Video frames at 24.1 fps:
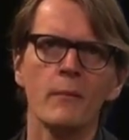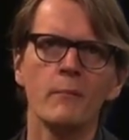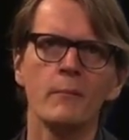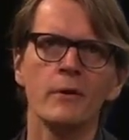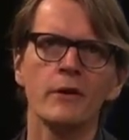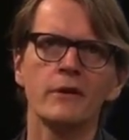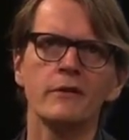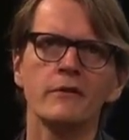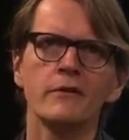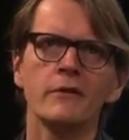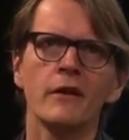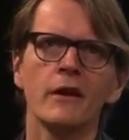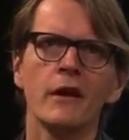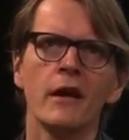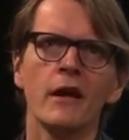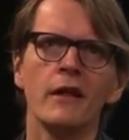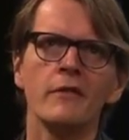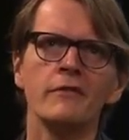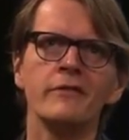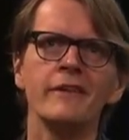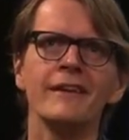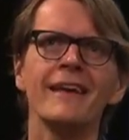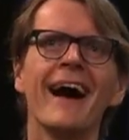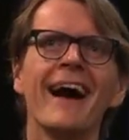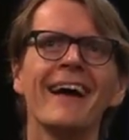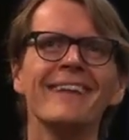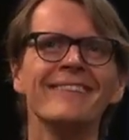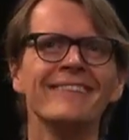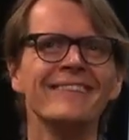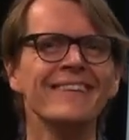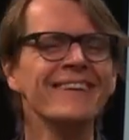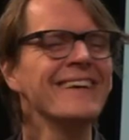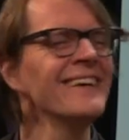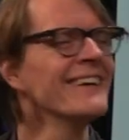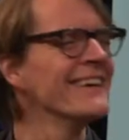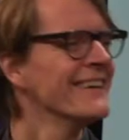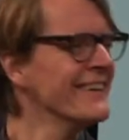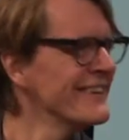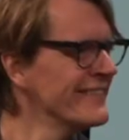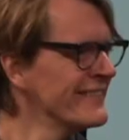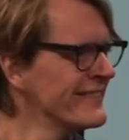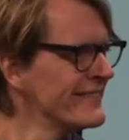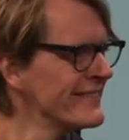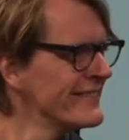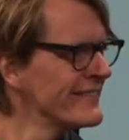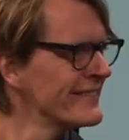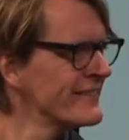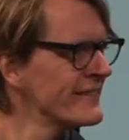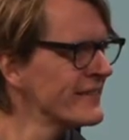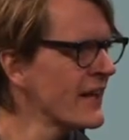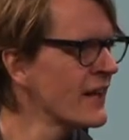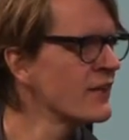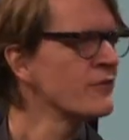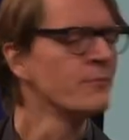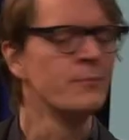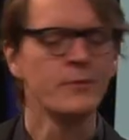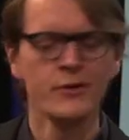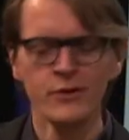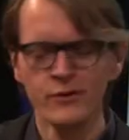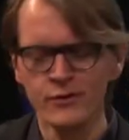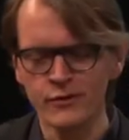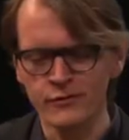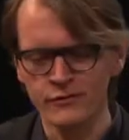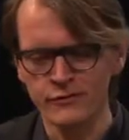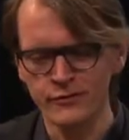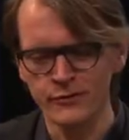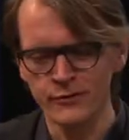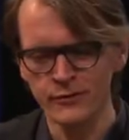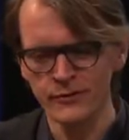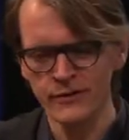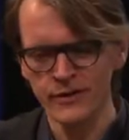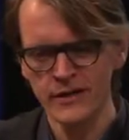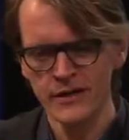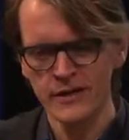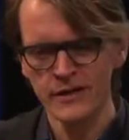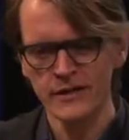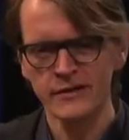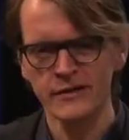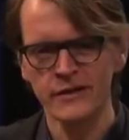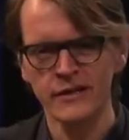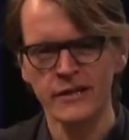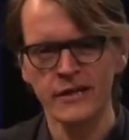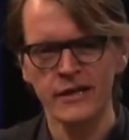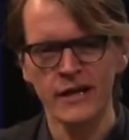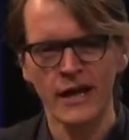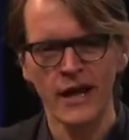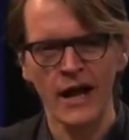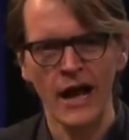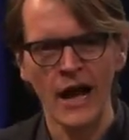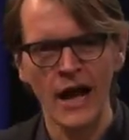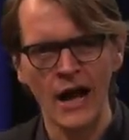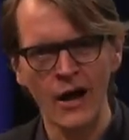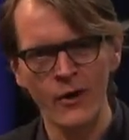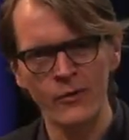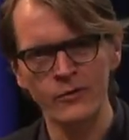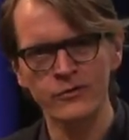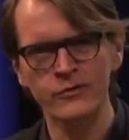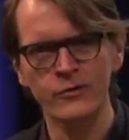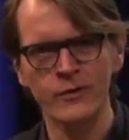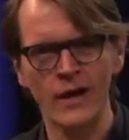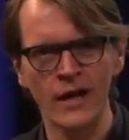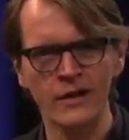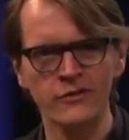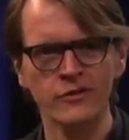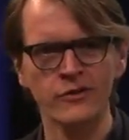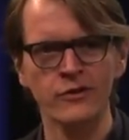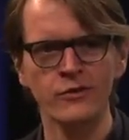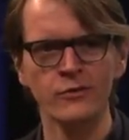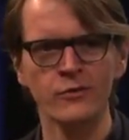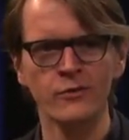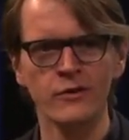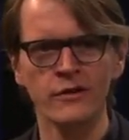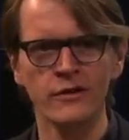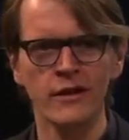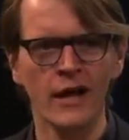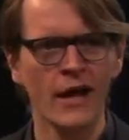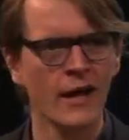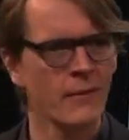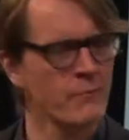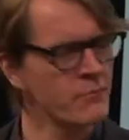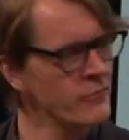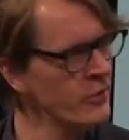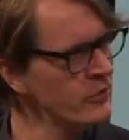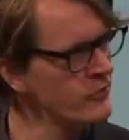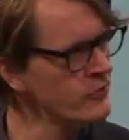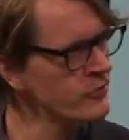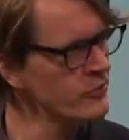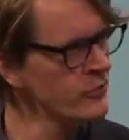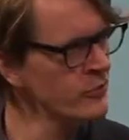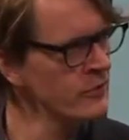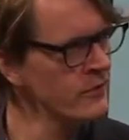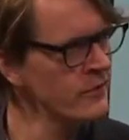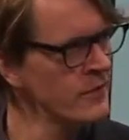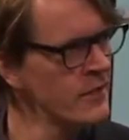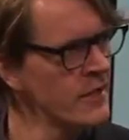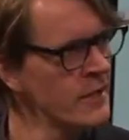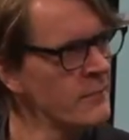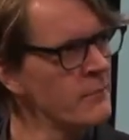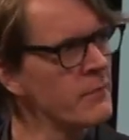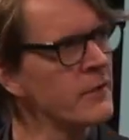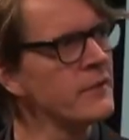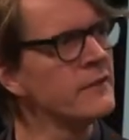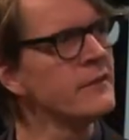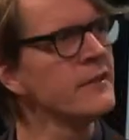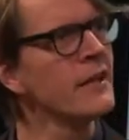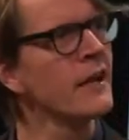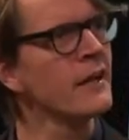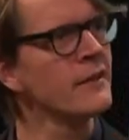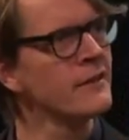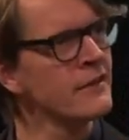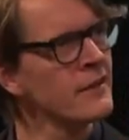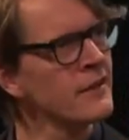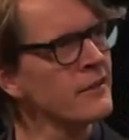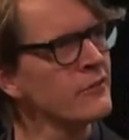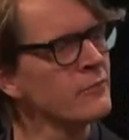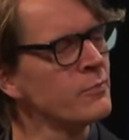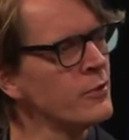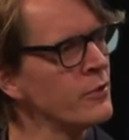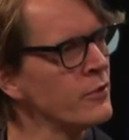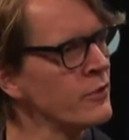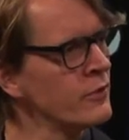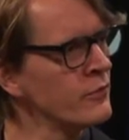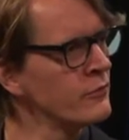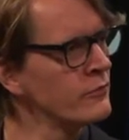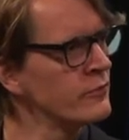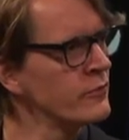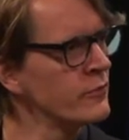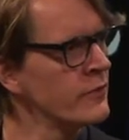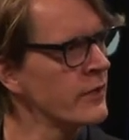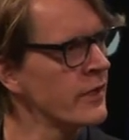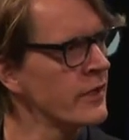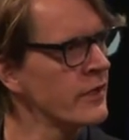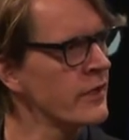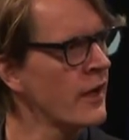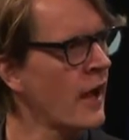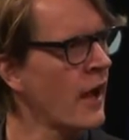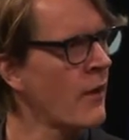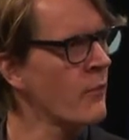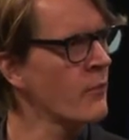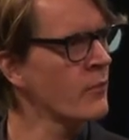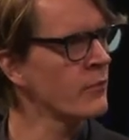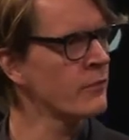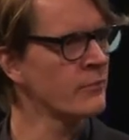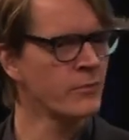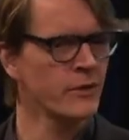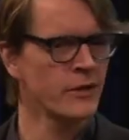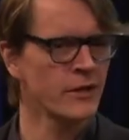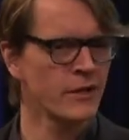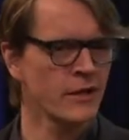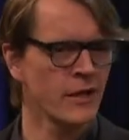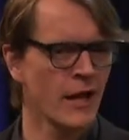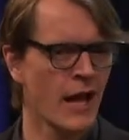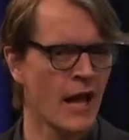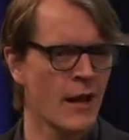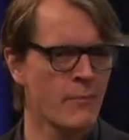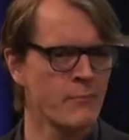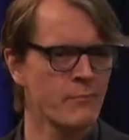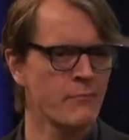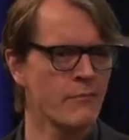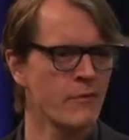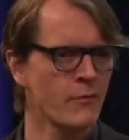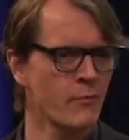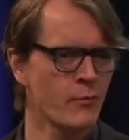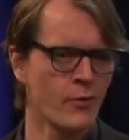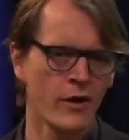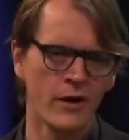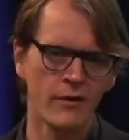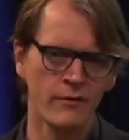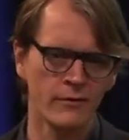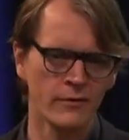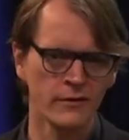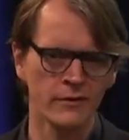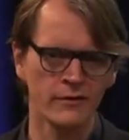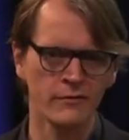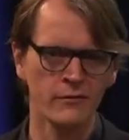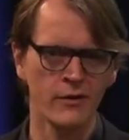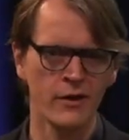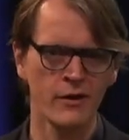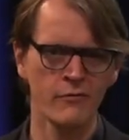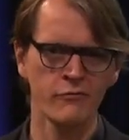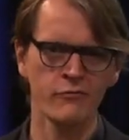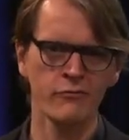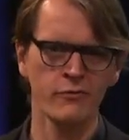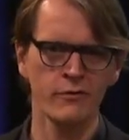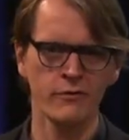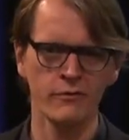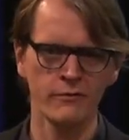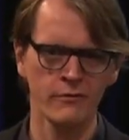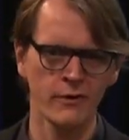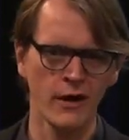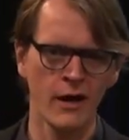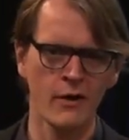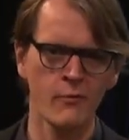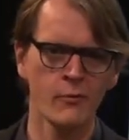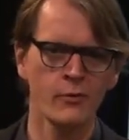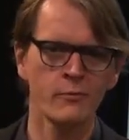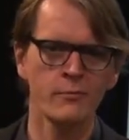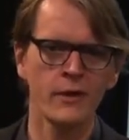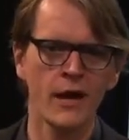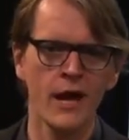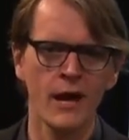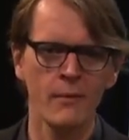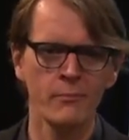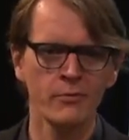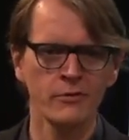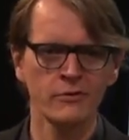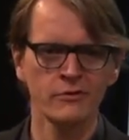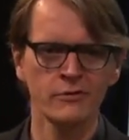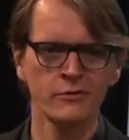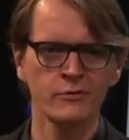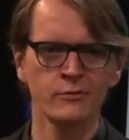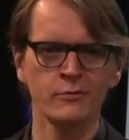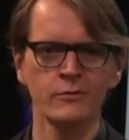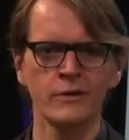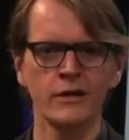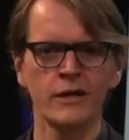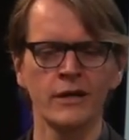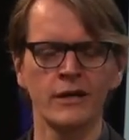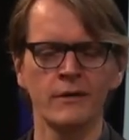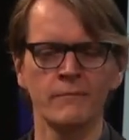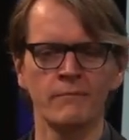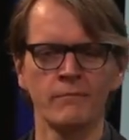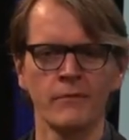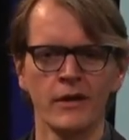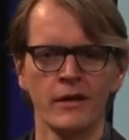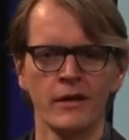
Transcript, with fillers: but the idea is beautiful. The how to execute it, I'm not sure, but the idea is beautiful, and I would be happy. Well, if, if I would be happy to uh,